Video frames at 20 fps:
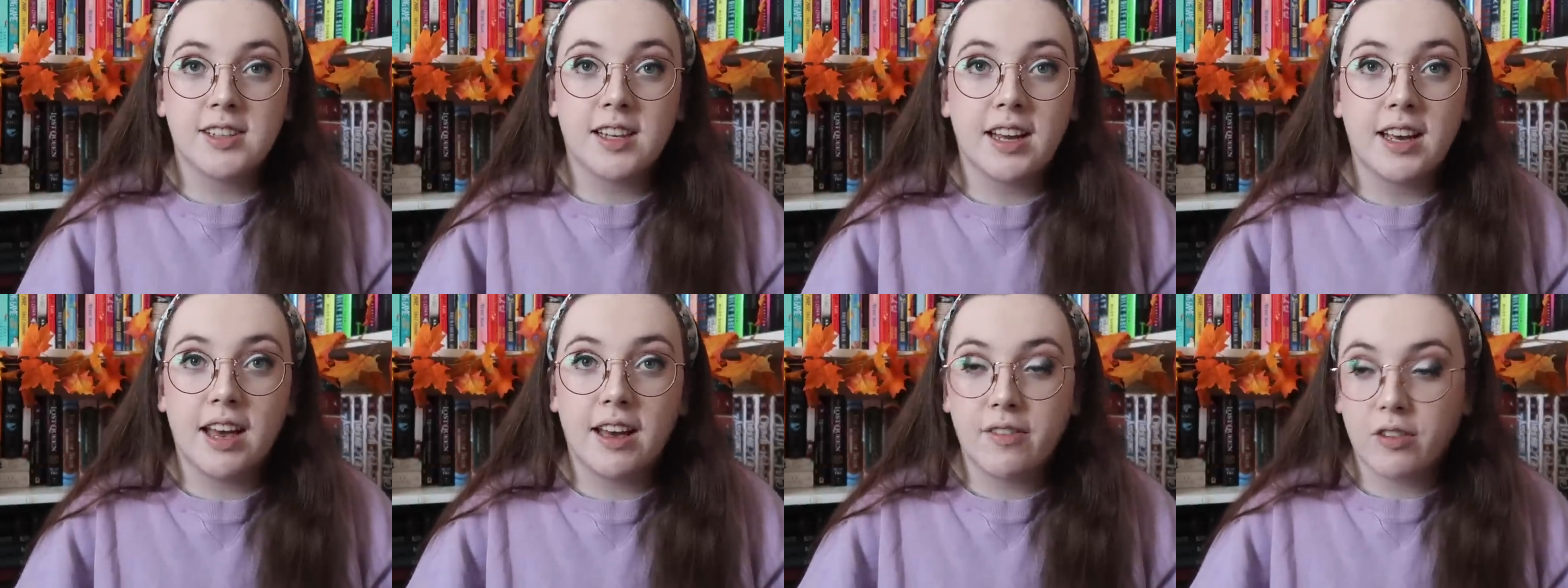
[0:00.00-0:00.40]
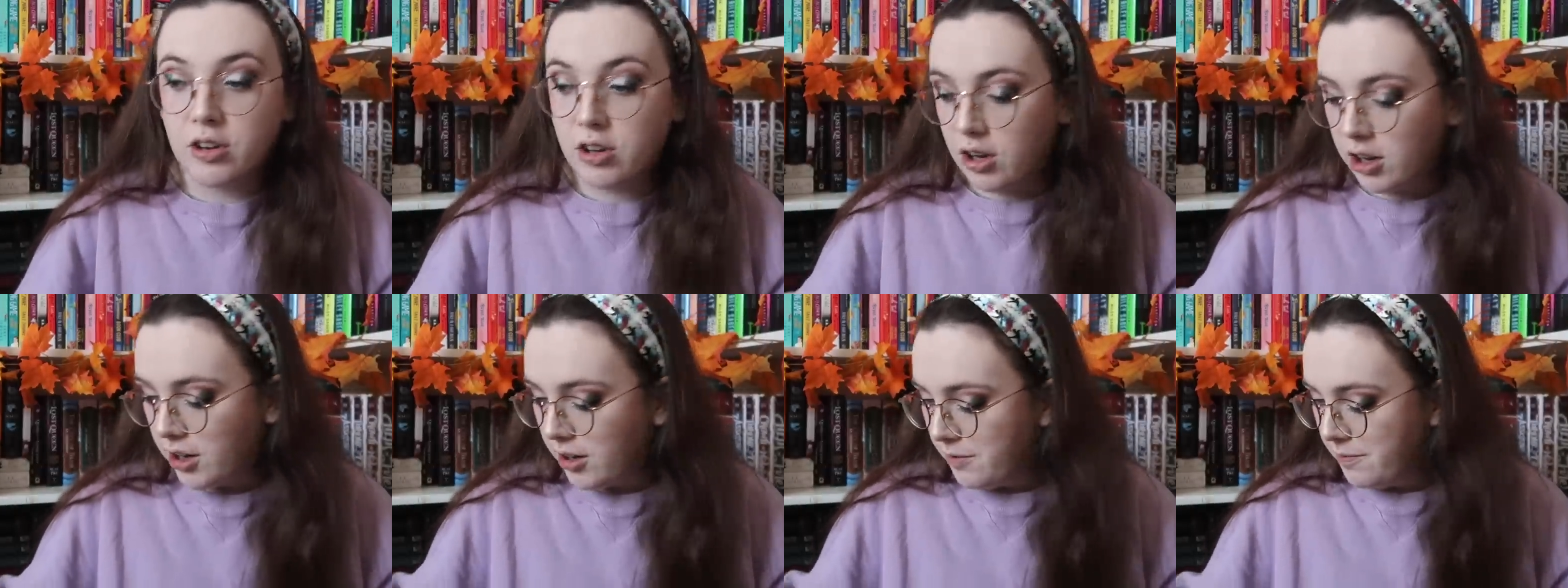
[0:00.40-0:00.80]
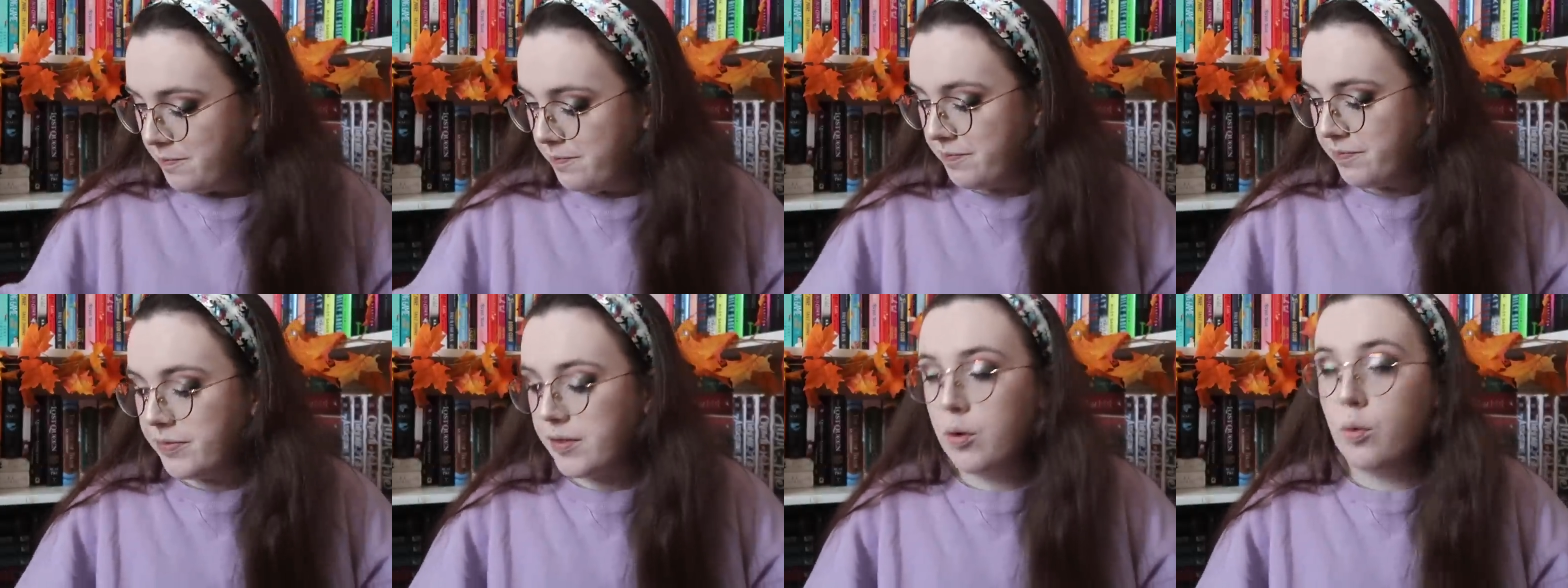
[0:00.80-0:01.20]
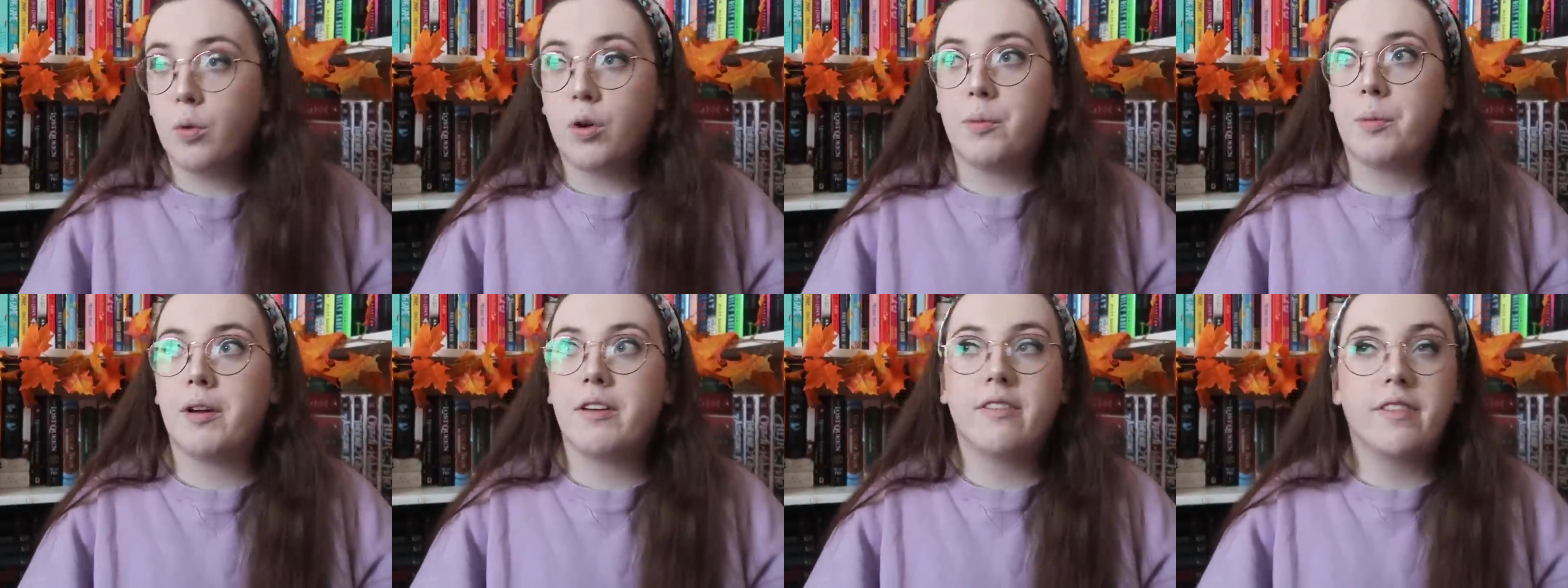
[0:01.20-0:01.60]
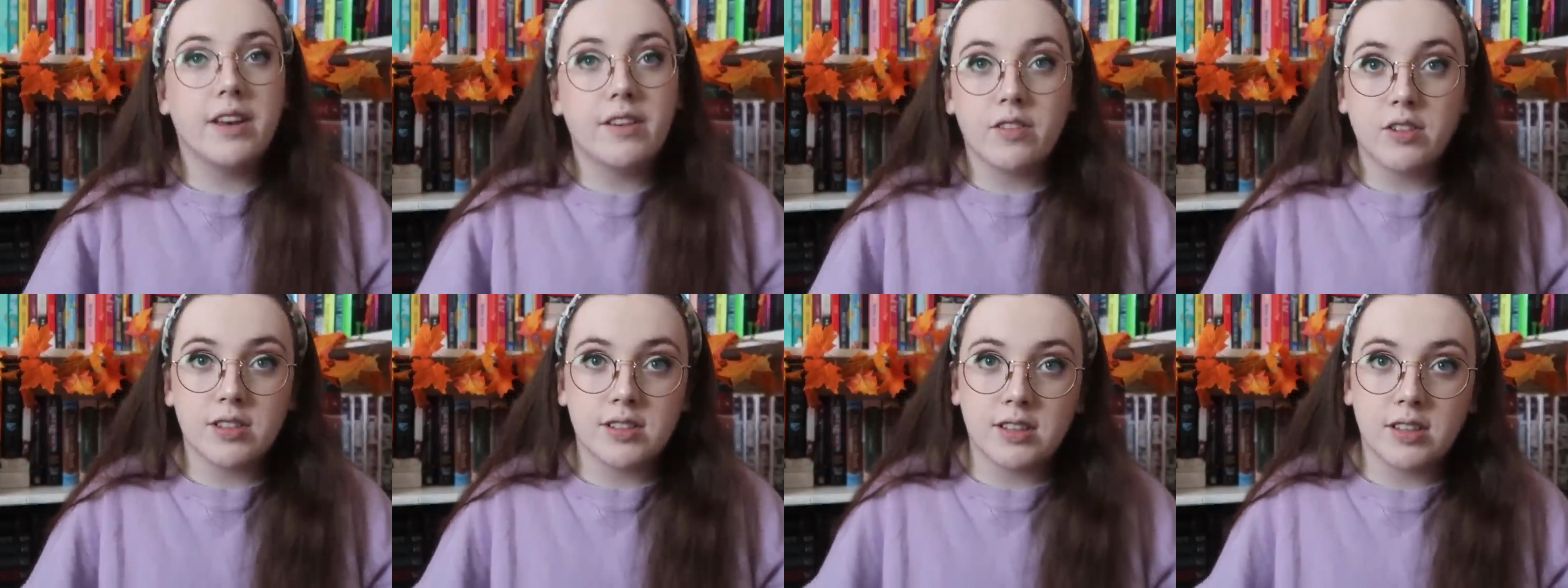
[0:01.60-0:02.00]
that I ever got. One of my
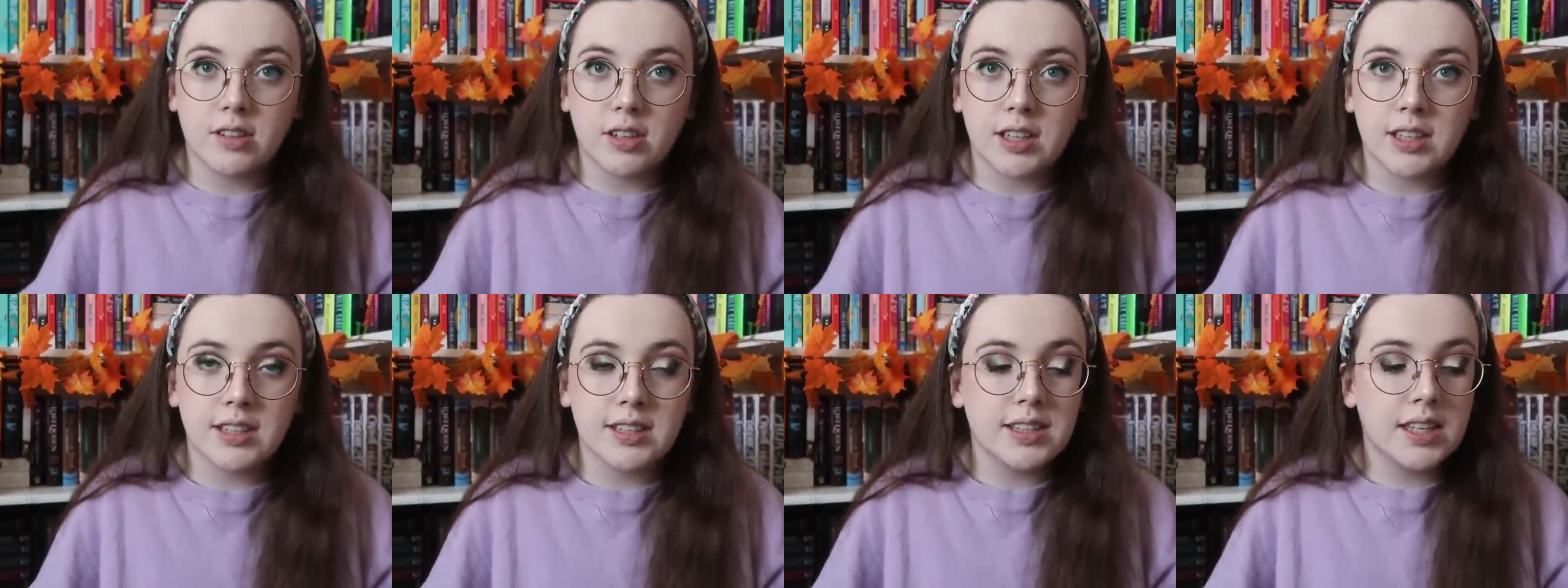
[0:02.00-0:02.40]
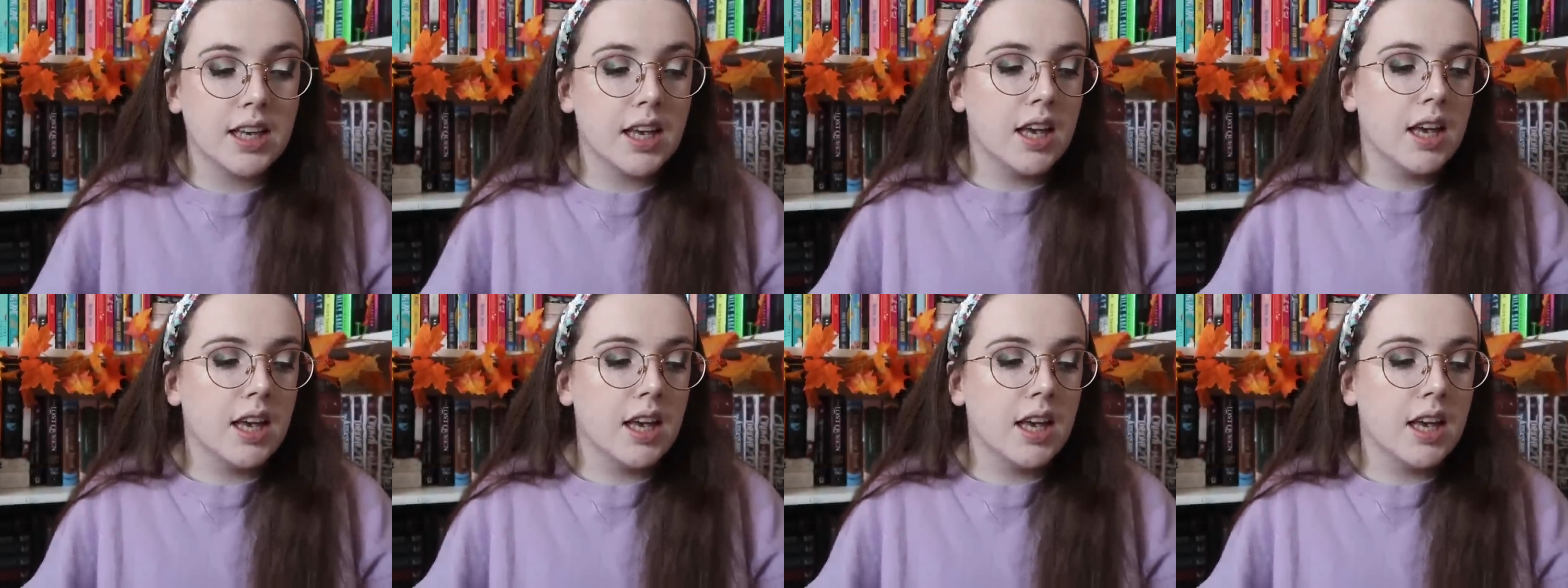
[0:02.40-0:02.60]
favorite series.